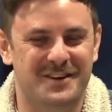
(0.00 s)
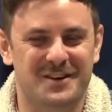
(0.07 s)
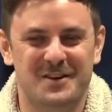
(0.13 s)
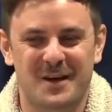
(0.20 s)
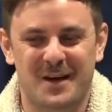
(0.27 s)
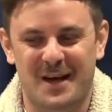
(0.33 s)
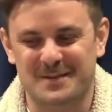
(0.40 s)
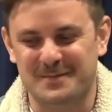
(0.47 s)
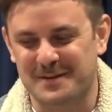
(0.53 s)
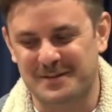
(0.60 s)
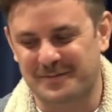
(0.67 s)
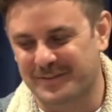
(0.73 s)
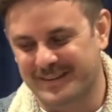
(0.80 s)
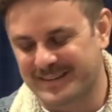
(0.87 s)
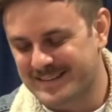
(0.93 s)
especially
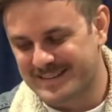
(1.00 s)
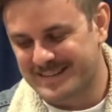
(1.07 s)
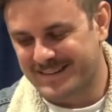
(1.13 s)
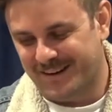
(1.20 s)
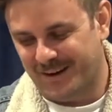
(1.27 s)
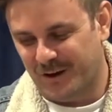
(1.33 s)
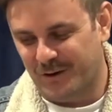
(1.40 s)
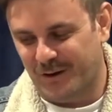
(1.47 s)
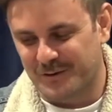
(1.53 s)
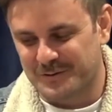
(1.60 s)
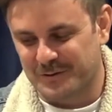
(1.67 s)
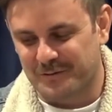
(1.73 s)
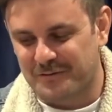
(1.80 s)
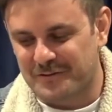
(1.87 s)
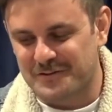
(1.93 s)
for, I was doing
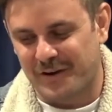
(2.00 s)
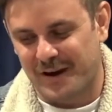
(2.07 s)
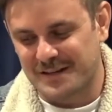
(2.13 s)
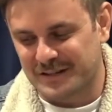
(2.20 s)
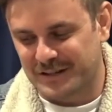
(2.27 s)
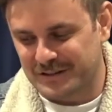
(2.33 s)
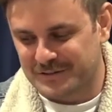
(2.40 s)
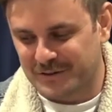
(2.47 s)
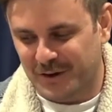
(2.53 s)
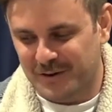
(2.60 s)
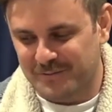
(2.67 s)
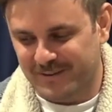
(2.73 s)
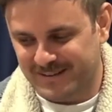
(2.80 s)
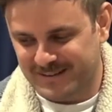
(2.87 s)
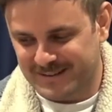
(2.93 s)
refrigeration at the time,
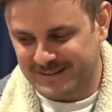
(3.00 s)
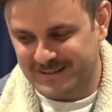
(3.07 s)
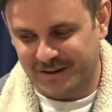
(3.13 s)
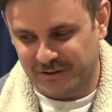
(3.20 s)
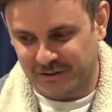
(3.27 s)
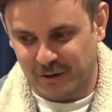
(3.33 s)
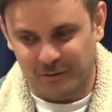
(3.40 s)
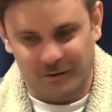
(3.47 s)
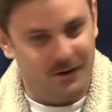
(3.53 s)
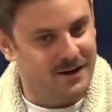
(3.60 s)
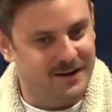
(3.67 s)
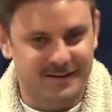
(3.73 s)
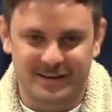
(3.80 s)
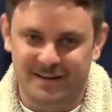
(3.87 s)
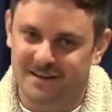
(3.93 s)
and, they were
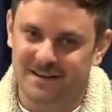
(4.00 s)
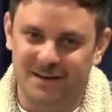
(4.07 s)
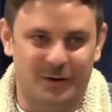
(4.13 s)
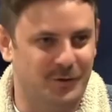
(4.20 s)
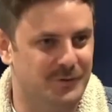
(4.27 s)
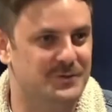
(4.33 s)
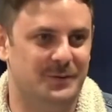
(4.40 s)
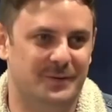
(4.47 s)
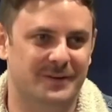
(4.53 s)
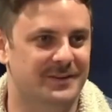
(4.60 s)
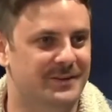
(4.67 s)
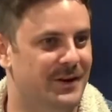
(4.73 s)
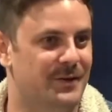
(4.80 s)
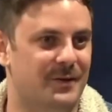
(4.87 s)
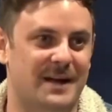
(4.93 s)
like onto
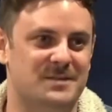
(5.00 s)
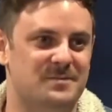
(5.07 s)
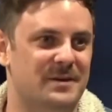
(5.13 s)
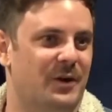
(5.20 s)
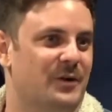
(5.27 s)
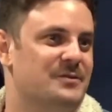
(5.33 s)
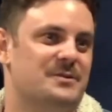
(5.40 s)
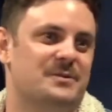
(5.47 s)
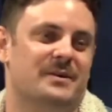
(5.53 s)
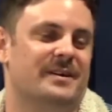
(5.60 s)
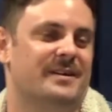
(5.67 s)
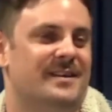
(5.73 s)
it, had to be onto it.